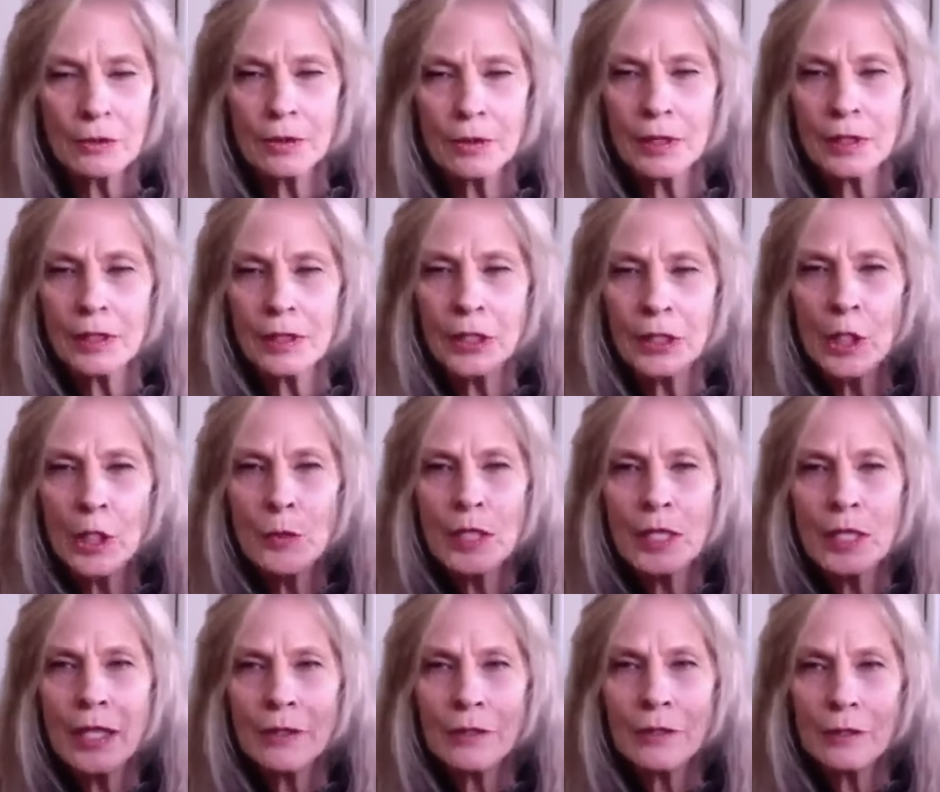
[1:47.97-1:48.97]
the
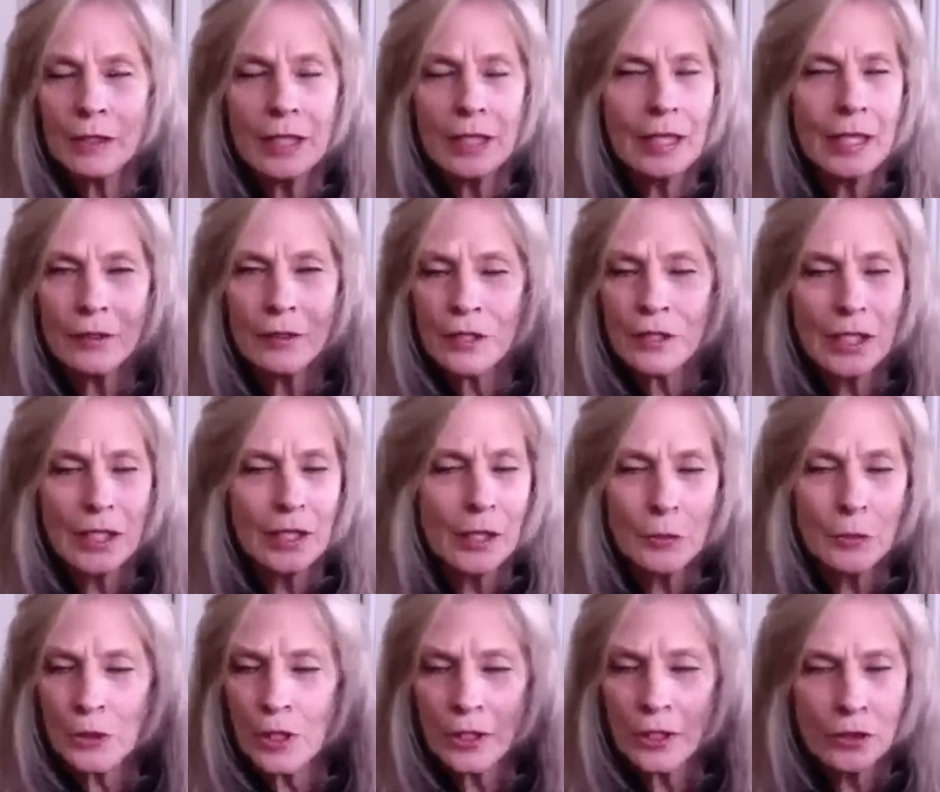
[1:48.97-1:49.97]
human energy,
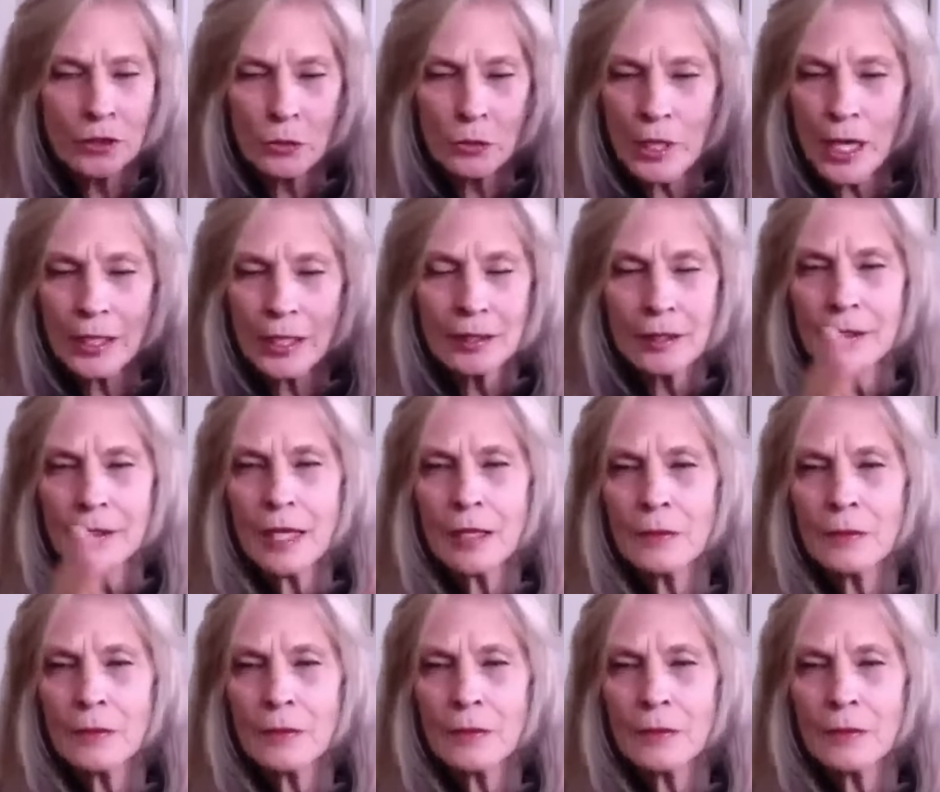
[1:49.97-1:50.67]
they were not attracted.